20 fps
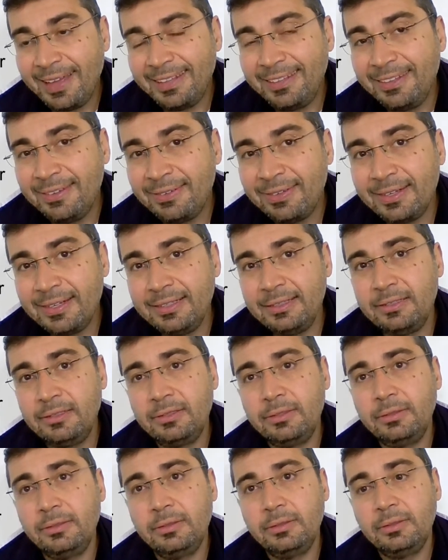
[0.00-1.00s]

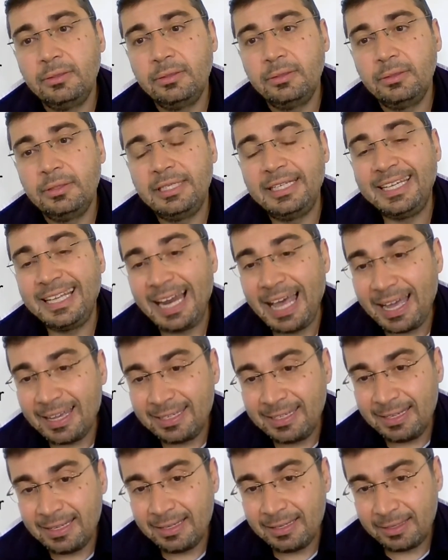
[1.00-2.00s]
different
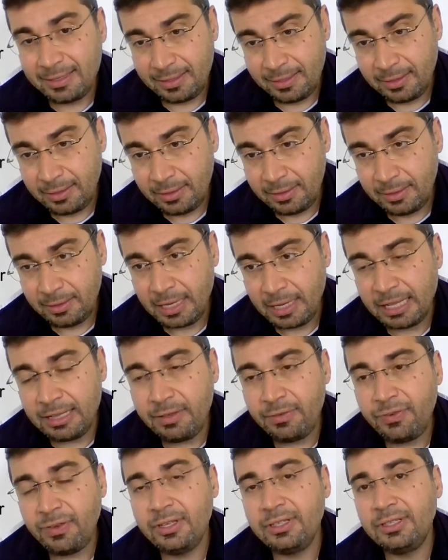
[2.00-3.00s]
glasses, a
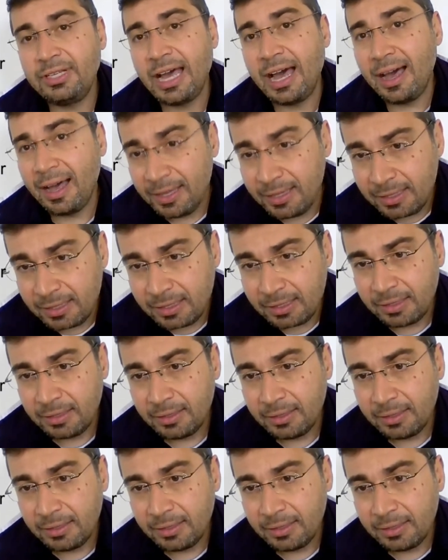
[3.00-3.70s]
different eyes